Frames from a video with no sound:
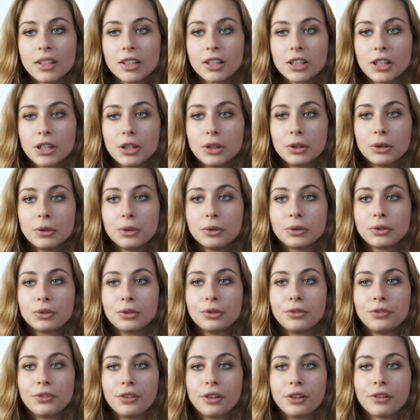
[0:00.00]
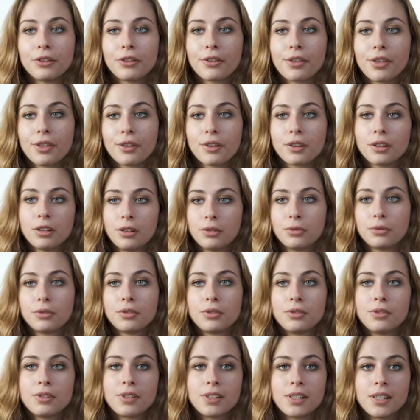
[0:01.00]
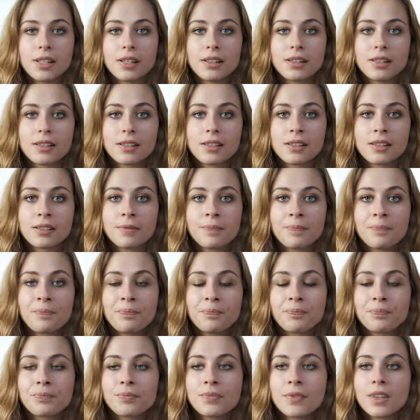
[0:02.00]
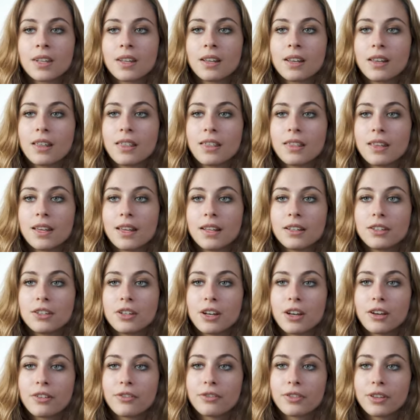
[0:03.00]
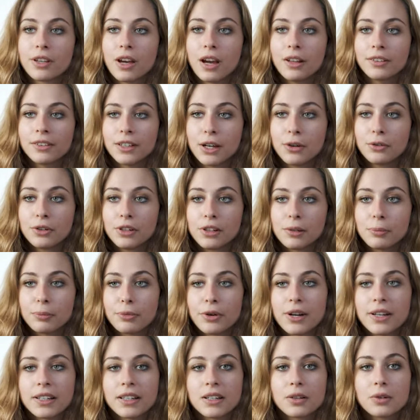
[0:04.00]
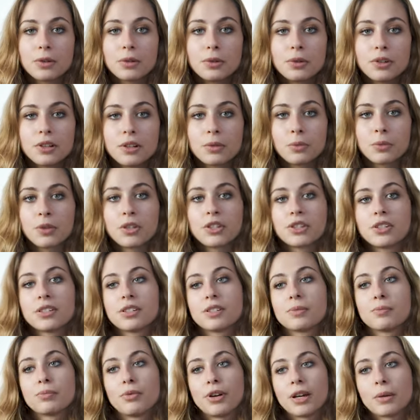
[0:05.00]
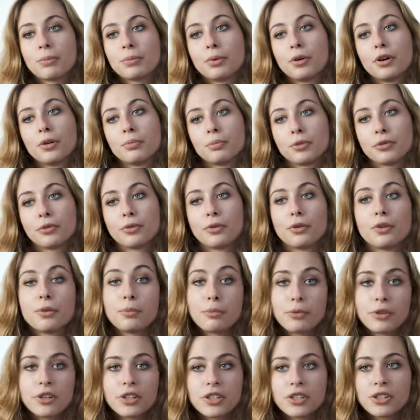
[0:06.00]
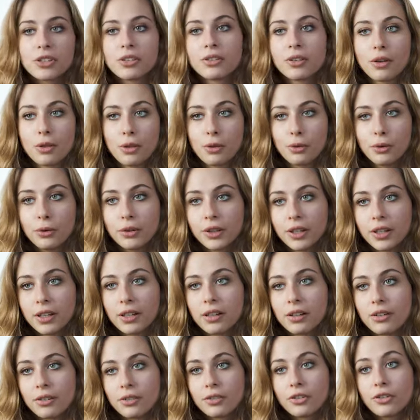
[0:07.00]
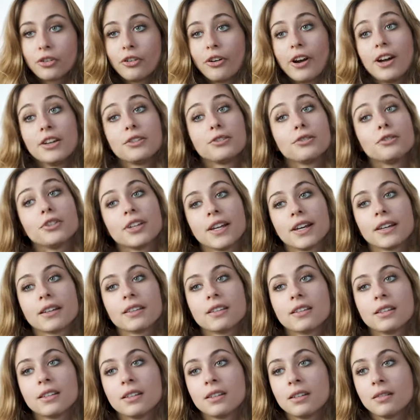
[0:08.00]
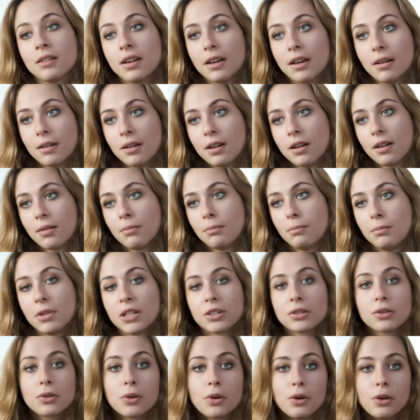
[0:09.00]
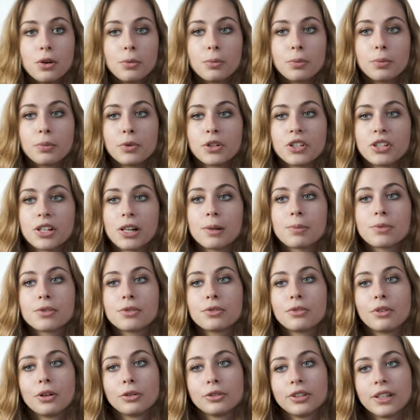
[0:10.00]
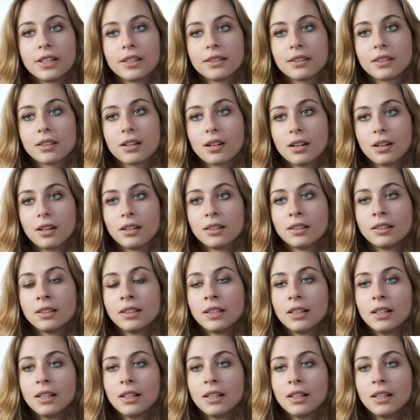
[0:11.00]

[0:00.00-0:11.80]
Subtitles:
Go to 5th, go to 6th. Then you have the downhill braking corner, which is breakpoint before the bridge. 3rd gear, try to take the mid curve, which helps to rotate the car.